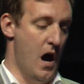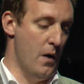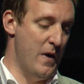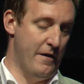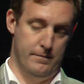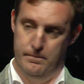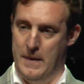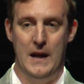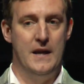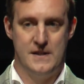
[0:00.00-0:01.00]
we have
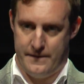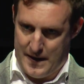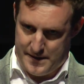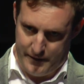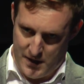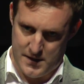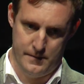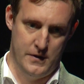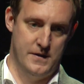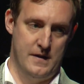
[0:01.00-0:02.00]
millions of active
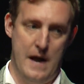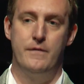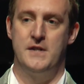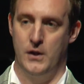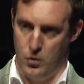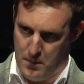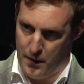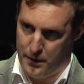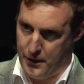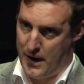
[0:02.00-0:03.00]
customers every single
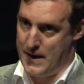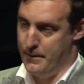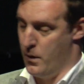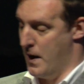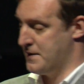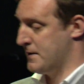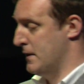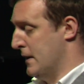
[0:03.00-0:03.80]
month on AWS.